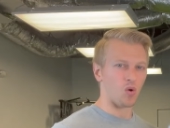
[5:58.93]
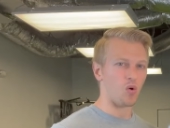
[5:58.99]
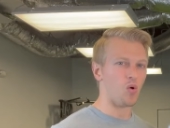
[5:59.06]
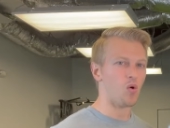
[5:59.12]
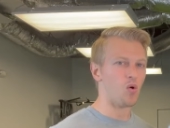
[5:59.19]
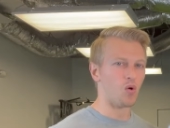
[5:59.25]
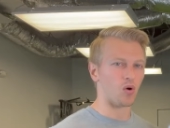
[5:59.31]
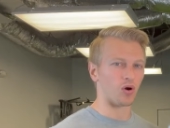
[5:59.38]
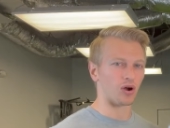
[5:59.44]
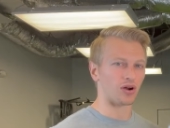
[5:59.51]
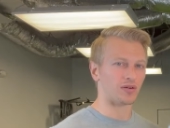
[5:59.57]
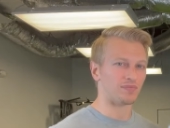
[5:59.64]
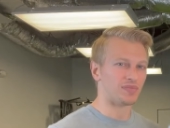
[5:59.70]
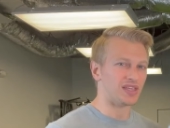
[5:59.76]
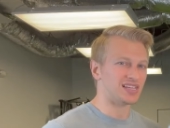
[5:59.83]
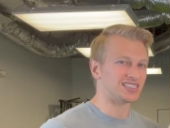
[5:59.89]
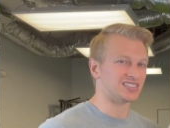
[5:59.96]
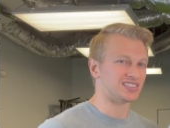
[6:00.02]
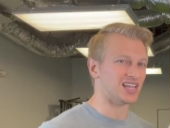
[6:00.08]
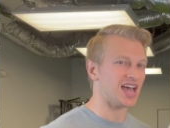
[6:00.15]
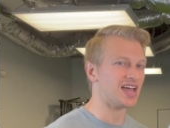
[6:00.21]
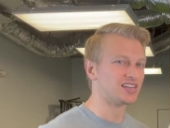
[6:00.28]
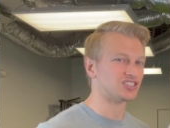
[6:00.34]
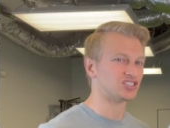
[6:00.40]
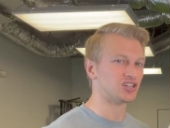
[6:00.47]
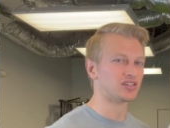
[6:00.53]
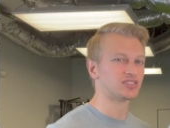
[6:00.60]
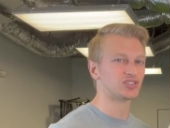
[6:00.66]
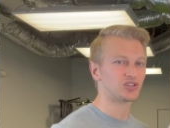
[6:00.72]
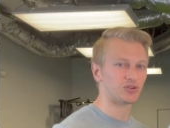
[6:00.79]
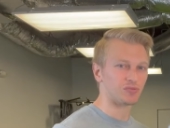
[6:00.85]
Or is that
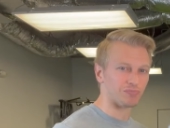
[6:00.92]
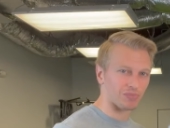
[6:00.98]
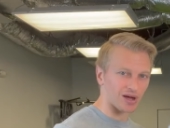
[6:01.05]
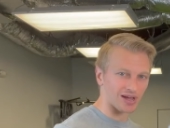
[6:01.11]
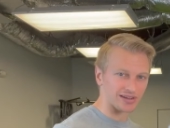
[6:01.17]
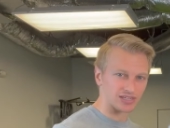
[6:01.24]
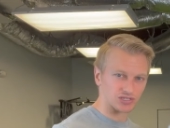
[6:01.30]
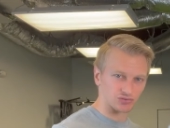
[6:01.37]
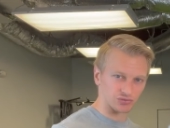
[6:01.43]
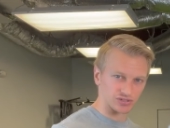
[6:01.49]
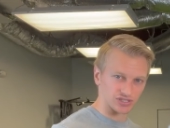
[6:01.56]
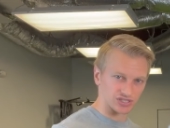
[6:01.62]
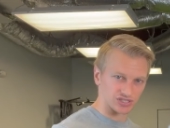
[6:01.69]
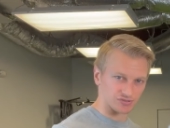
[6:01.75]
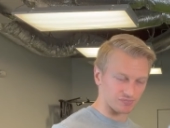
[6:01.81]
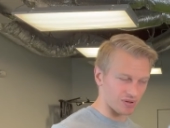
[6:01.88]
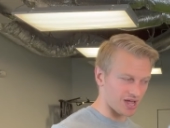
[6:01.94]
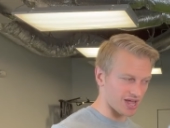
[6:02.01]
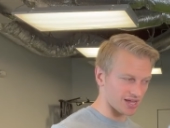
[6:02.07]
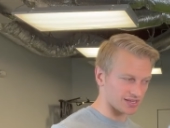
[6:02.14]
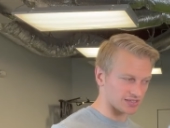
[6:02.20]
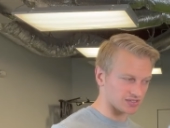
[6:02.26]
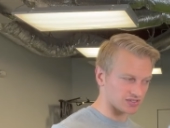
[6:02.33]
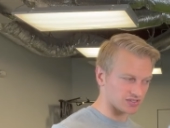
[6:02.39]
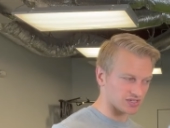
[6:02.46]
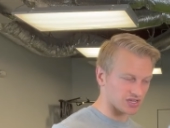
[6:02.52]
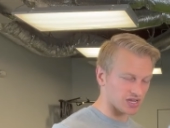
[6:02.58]
just your body's response